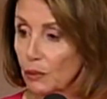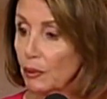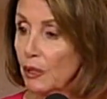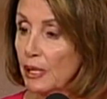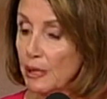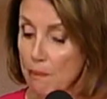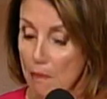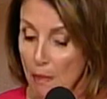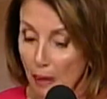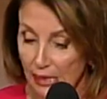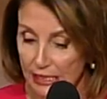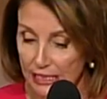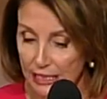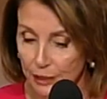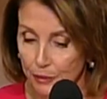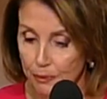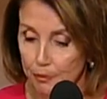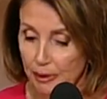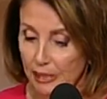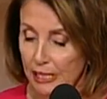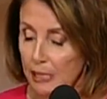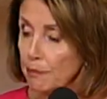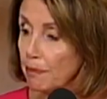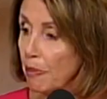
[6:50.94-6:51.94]
We
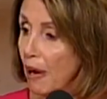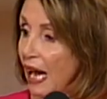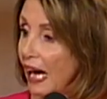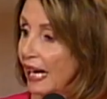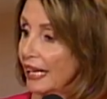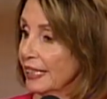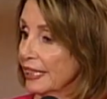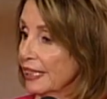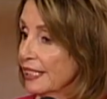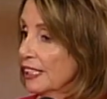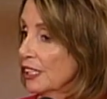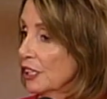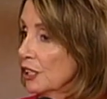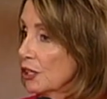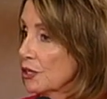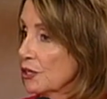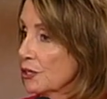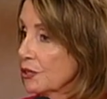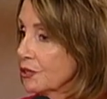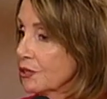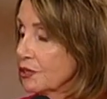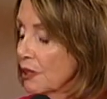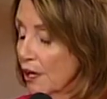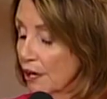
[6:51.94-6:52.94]
must be
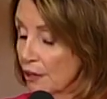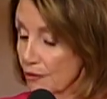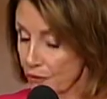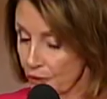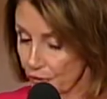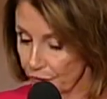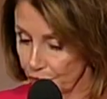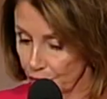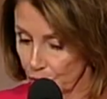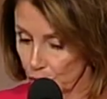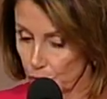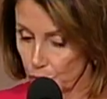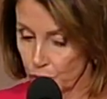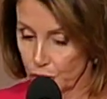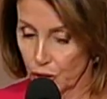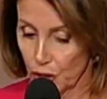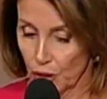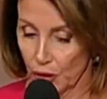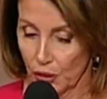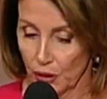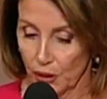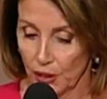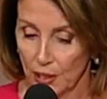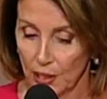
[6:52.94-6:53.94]
pioneers of the
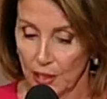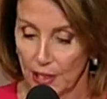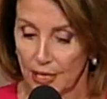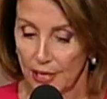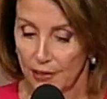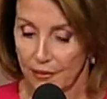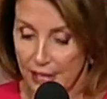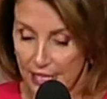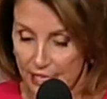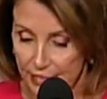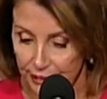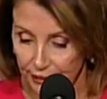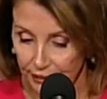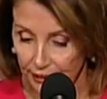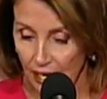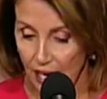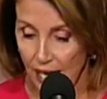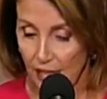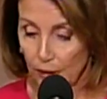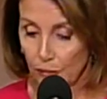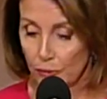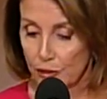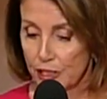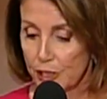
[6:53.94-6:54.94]
future. This
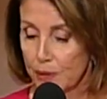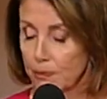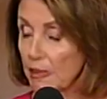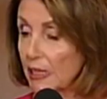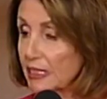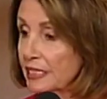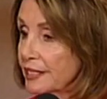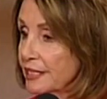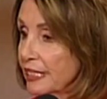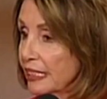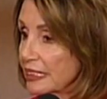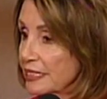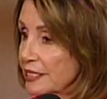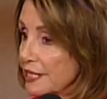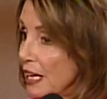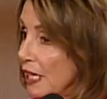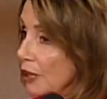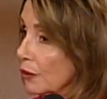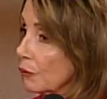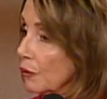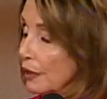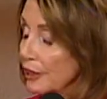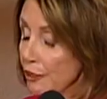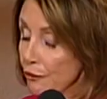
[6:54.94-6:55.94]
Congress must
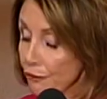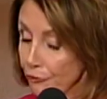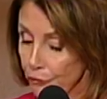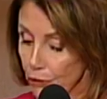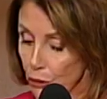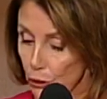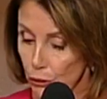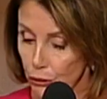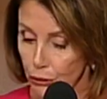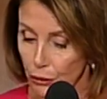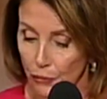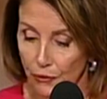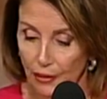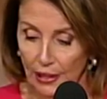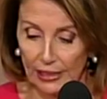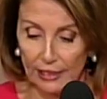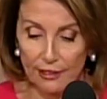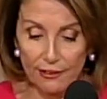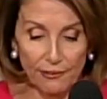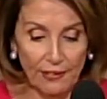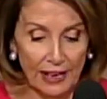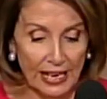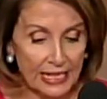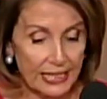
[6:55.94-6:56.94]
accelerate a future
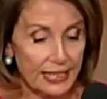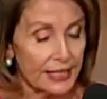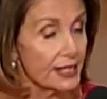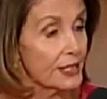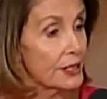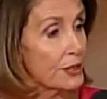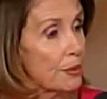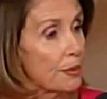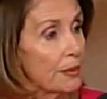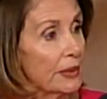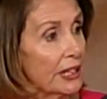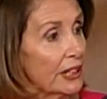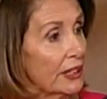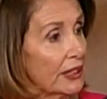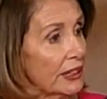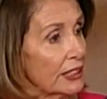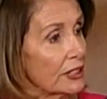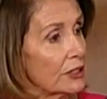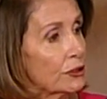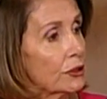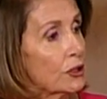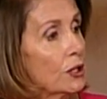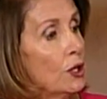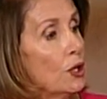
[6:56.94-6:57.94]
that advances
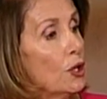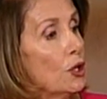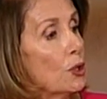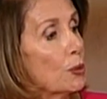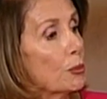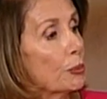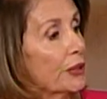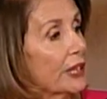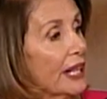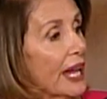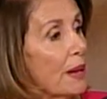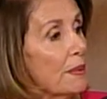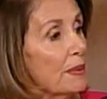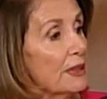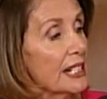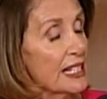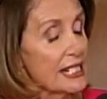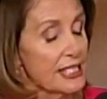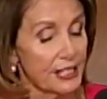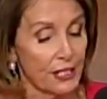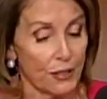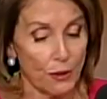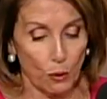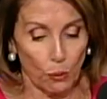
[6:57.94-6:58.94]
America's
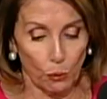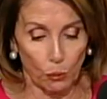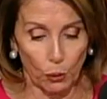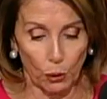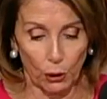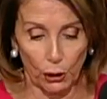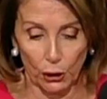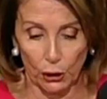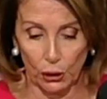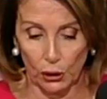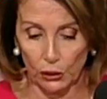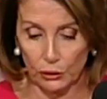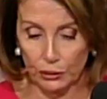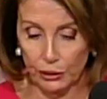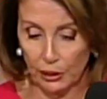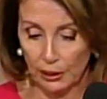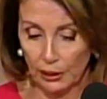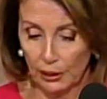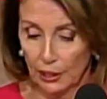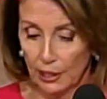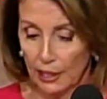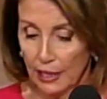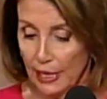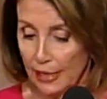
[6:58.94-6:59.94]
preeminence in the world
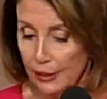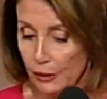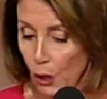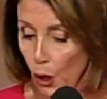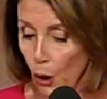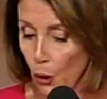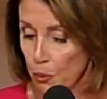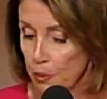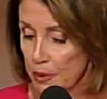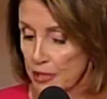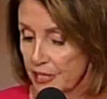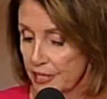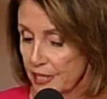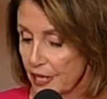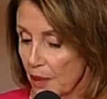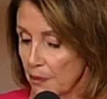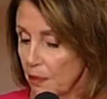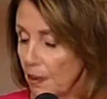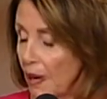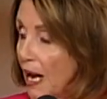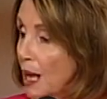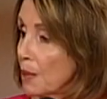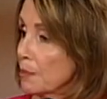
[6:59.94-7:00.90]
and opens up